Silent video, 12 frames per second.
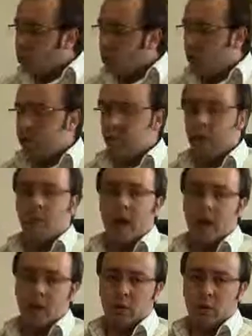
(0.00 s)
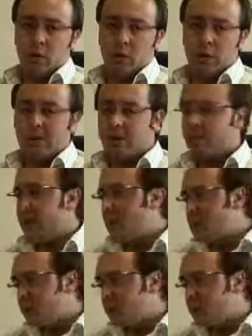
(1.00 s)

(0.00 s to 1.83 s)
one row back on the grid. Same